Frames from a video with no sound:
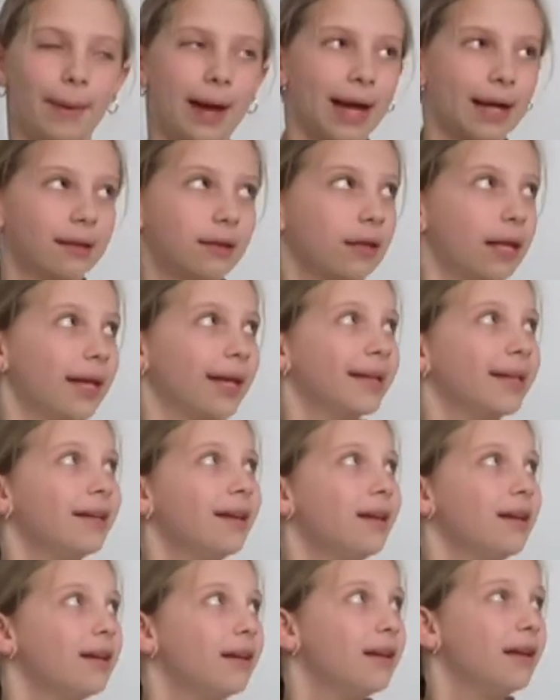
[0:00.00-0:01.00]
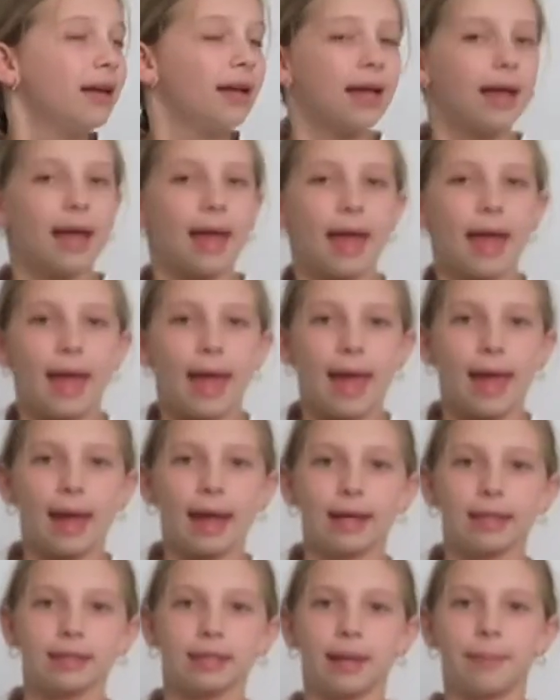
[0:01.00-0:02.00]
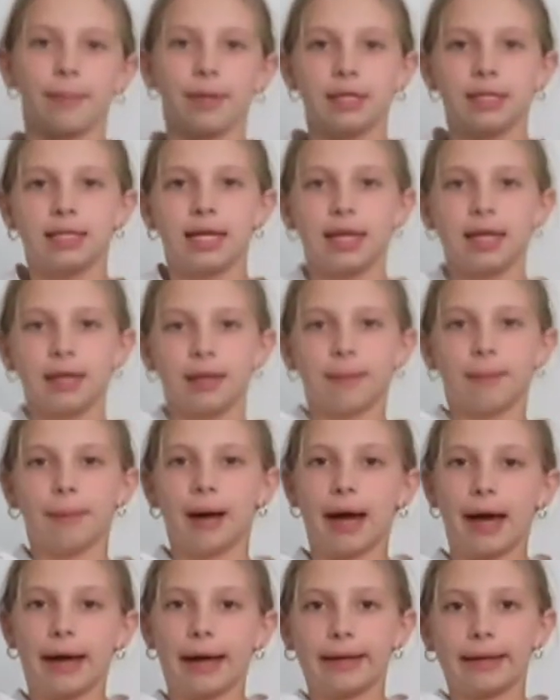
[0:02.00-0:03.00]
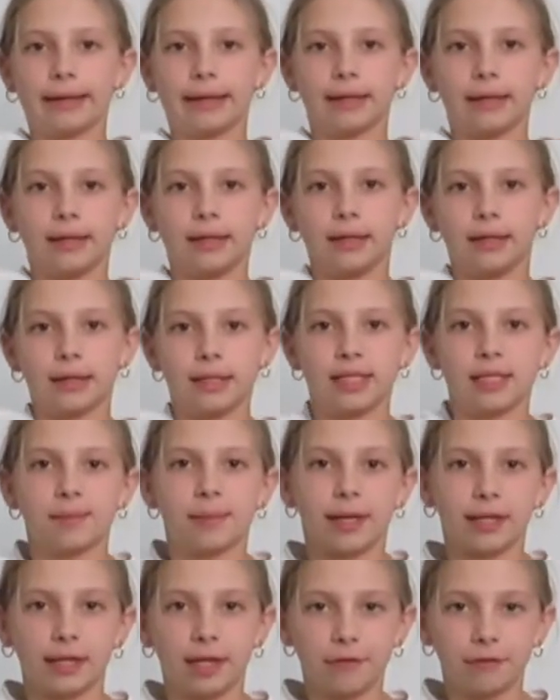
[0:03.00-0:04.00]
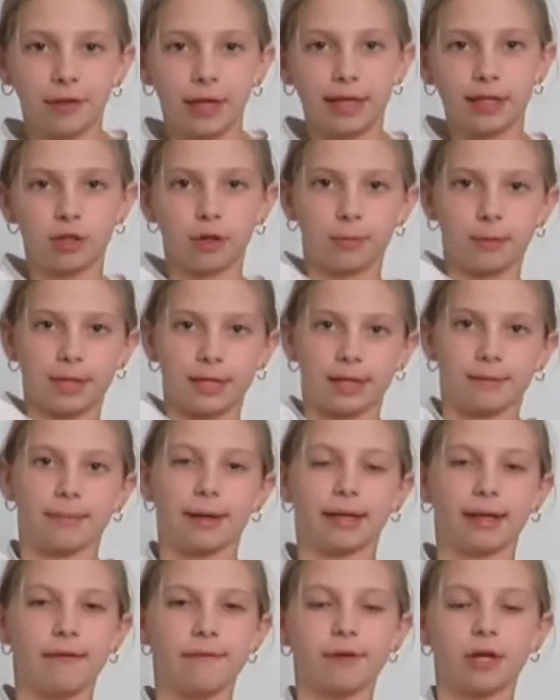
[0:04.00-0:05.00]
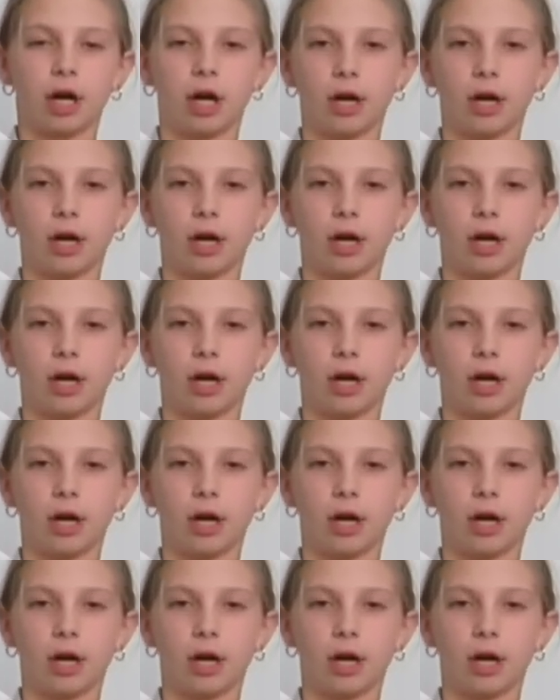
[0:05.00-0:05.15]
back leg, and I'm going to take my, this is my left leg, so I'm going to take my left